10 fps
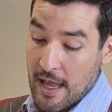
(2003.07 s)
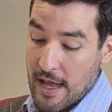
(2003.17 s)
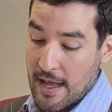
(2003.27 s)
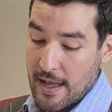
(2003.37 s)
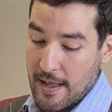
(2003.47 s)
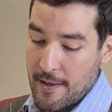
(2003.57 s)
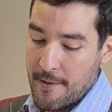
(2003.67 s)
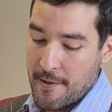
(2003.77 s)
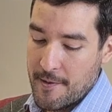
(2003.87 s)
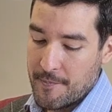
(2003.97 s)

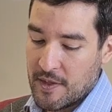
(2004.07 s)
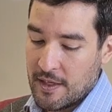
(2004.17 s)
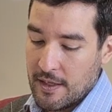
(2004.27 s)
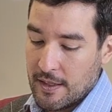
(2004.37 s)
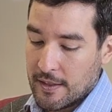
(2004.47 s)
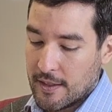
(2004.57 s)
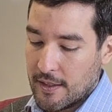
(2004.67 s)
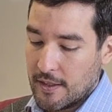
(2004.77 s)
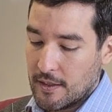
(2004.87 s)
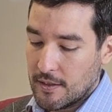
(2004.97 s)
and
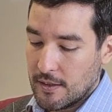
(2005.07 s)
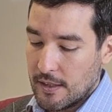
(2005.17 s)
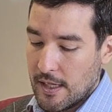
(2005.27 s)
he